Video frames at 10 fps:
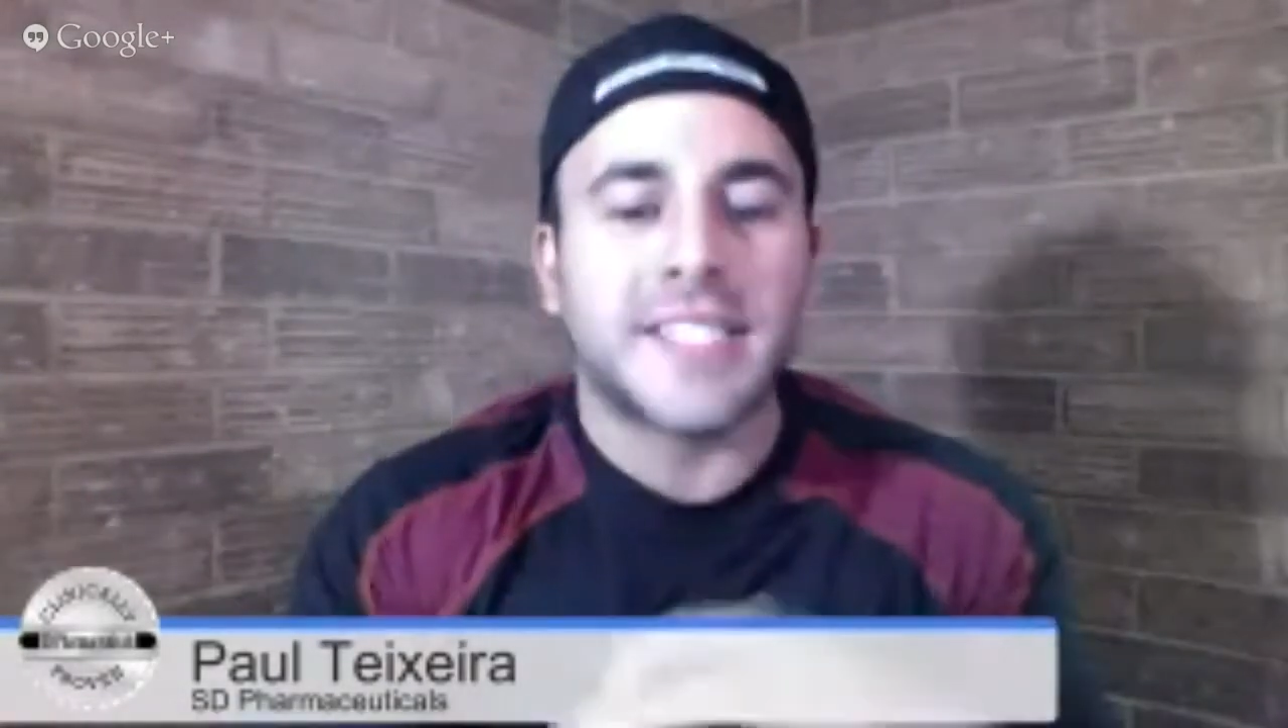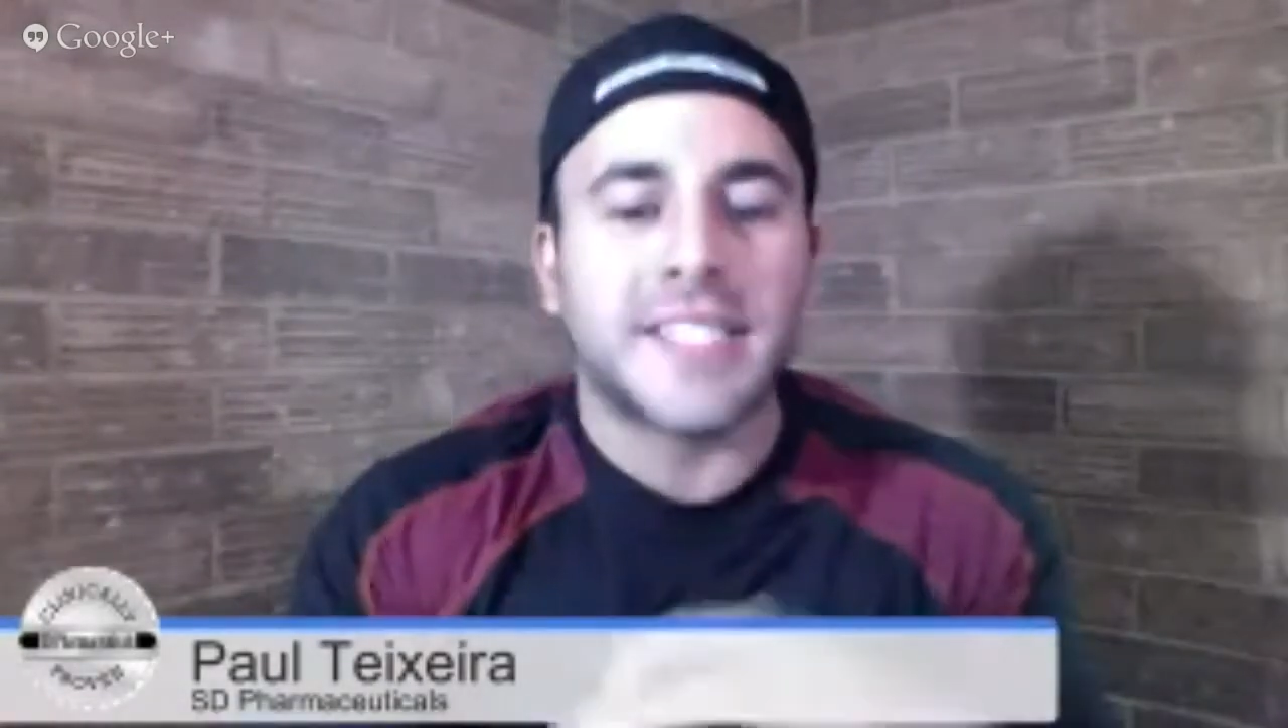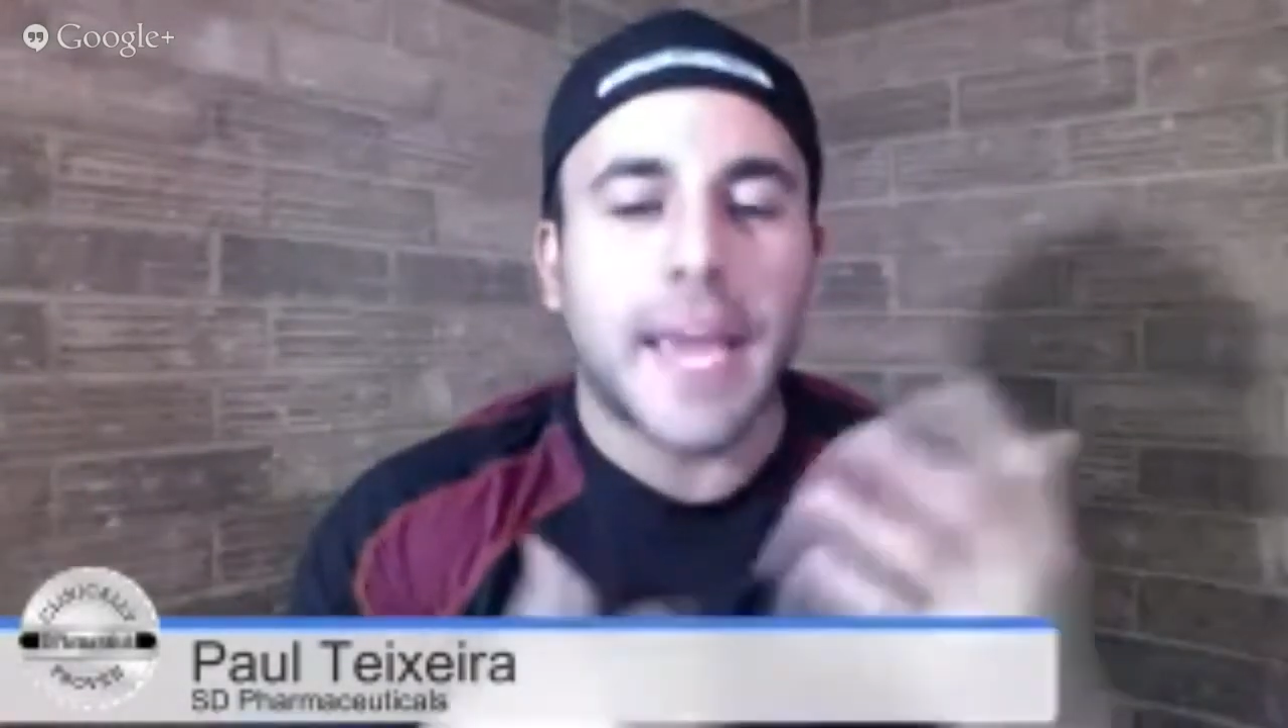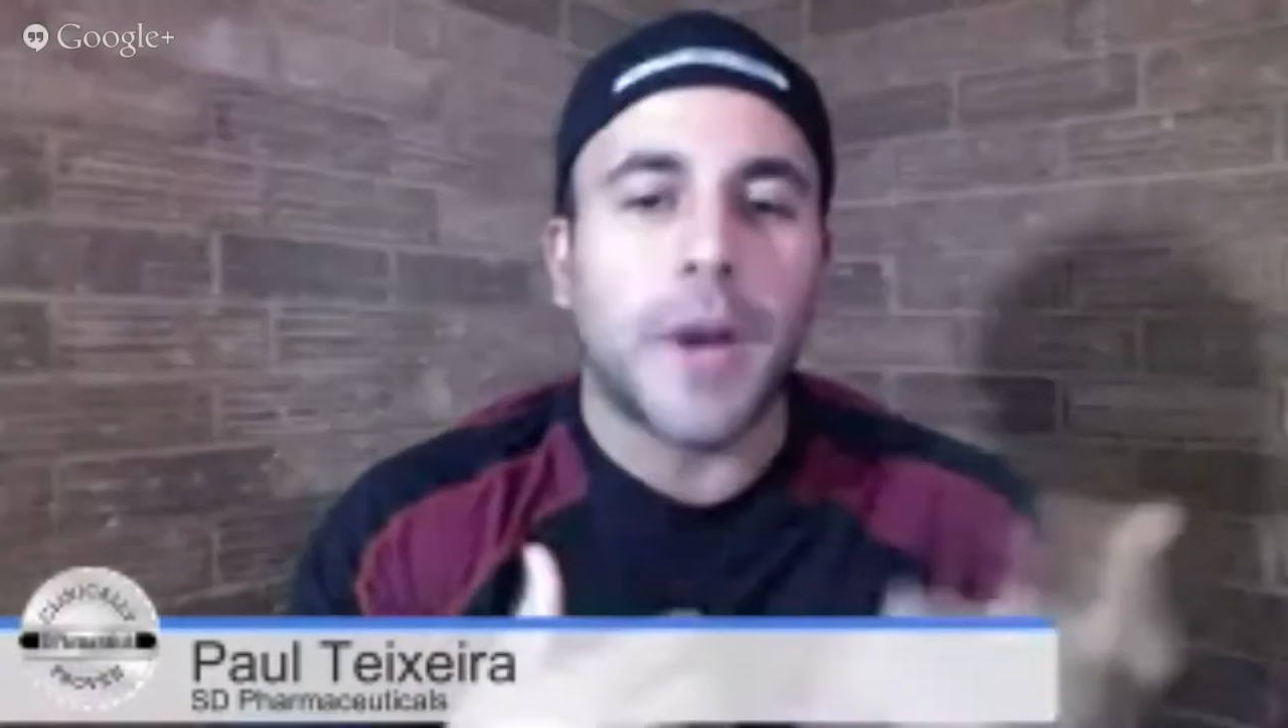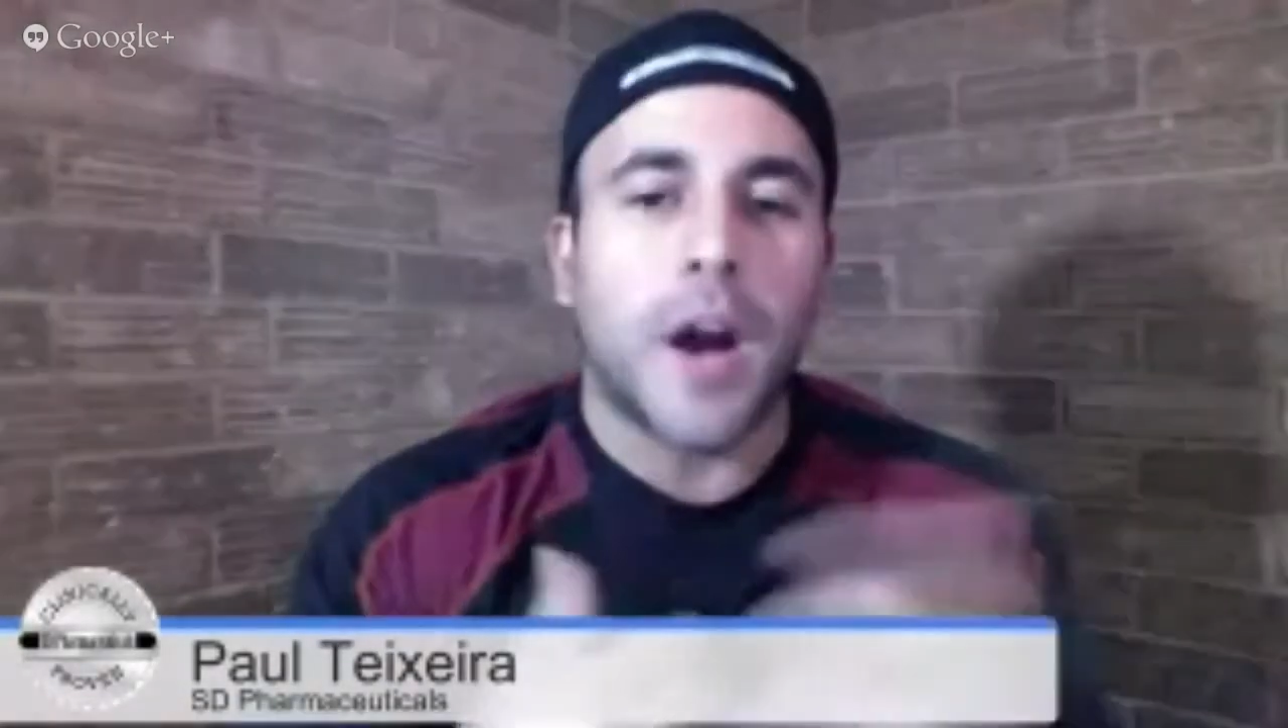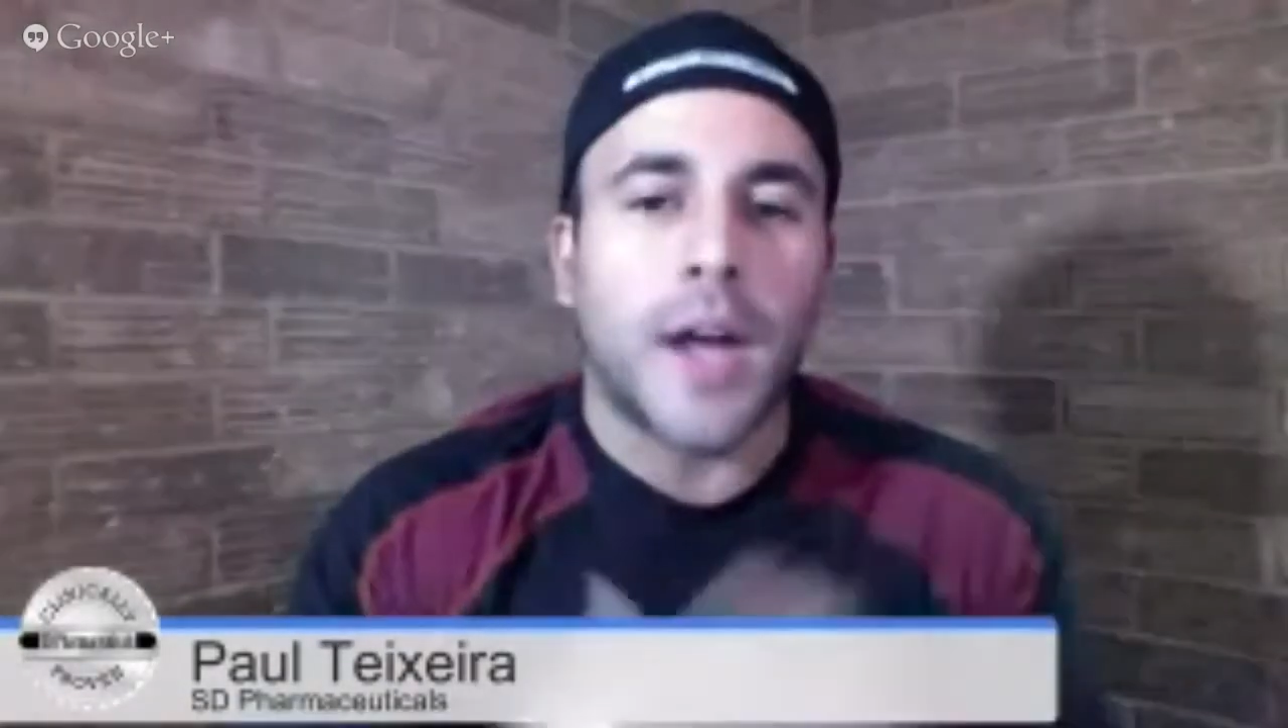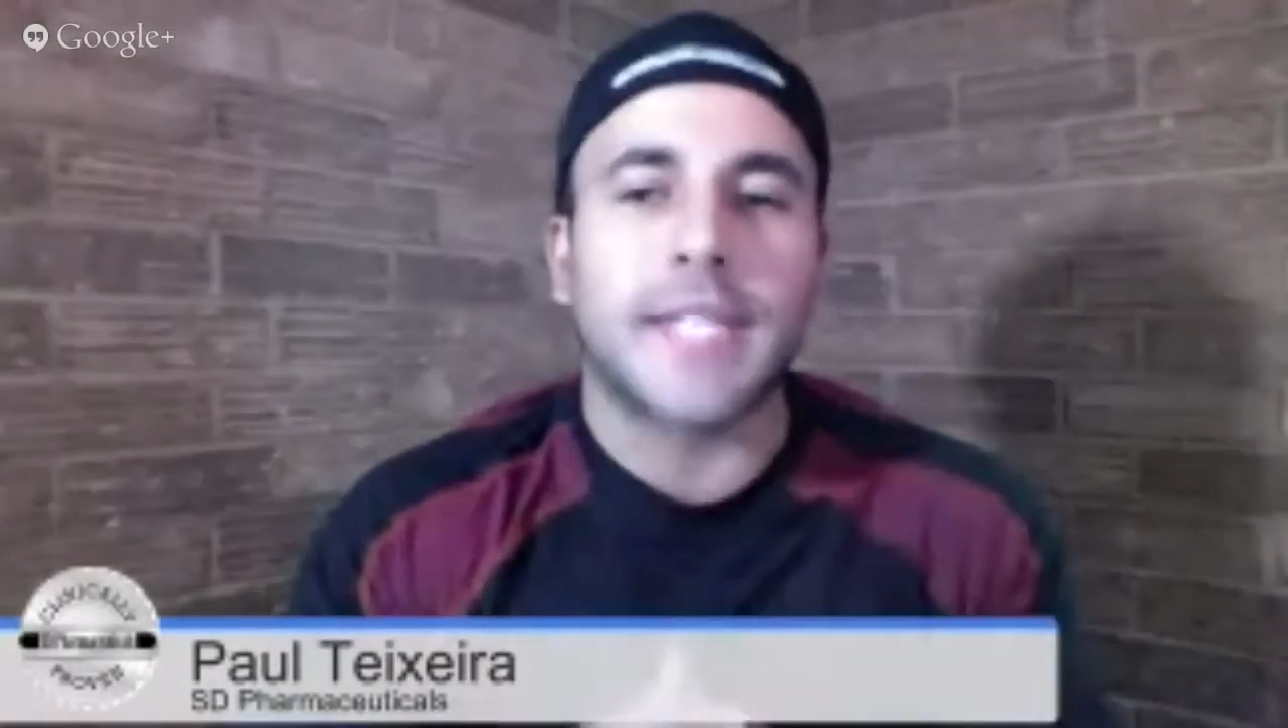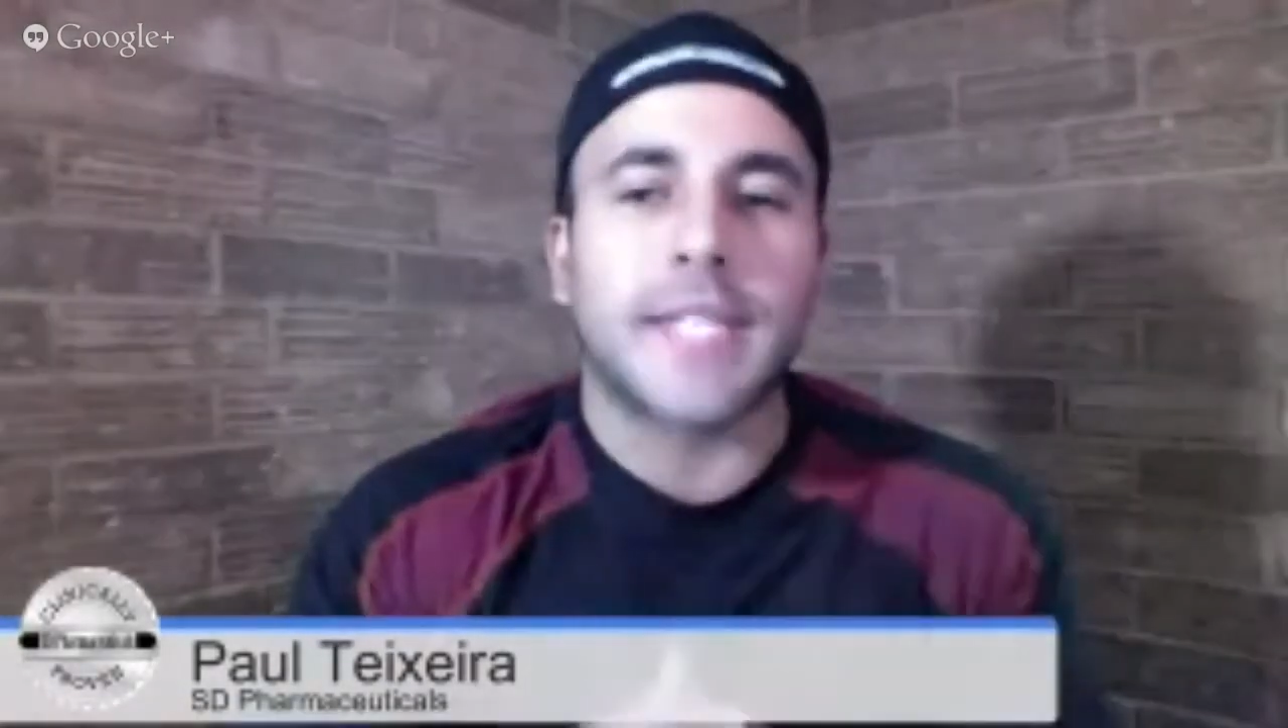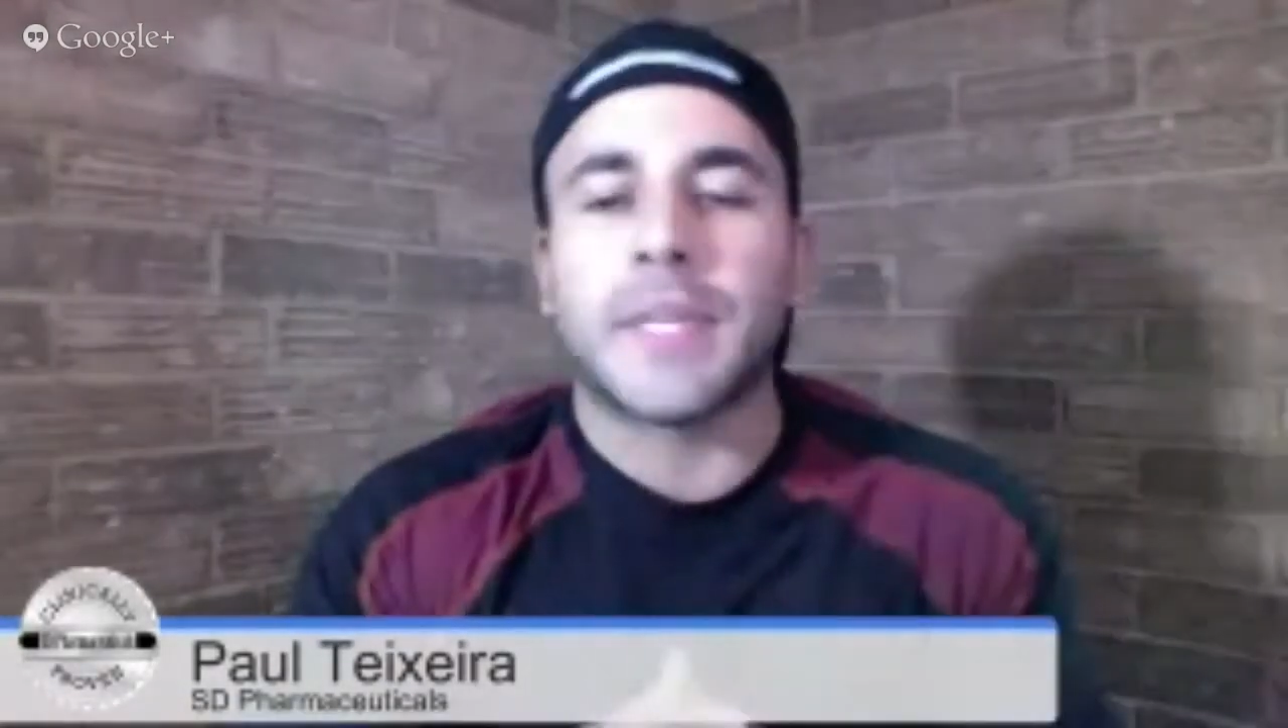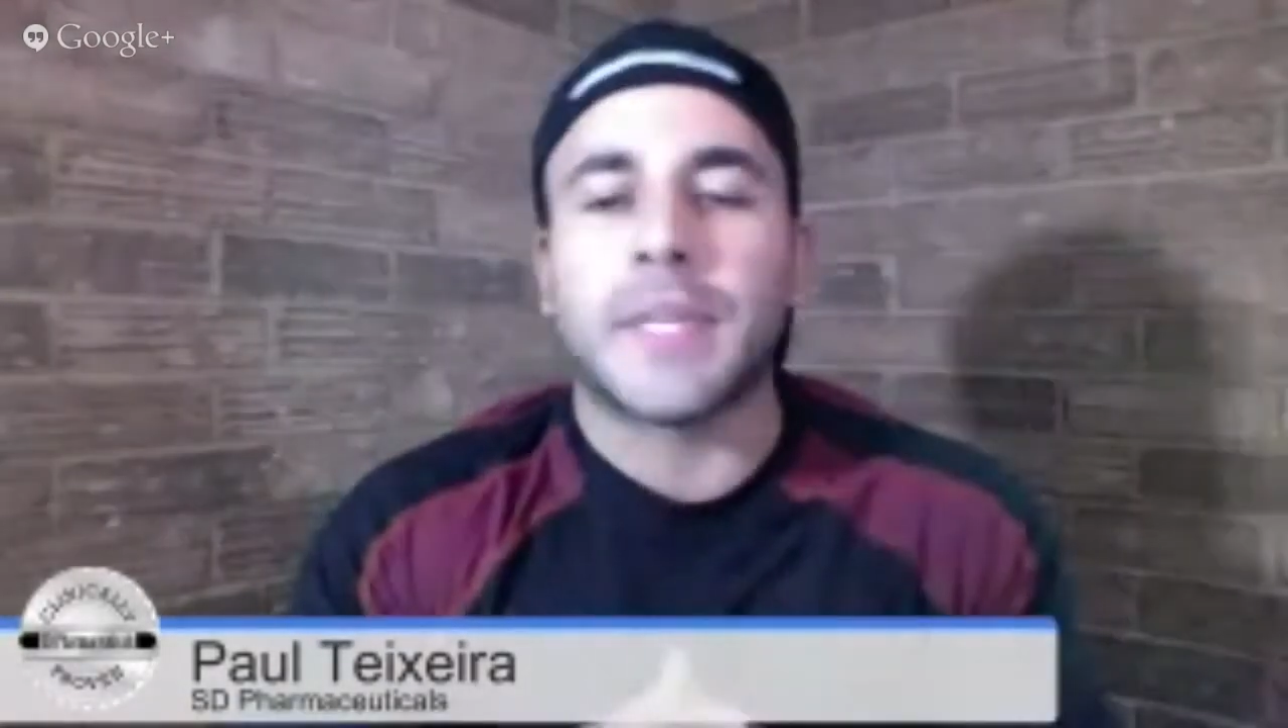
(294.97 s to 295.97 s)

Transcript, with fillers: same concept.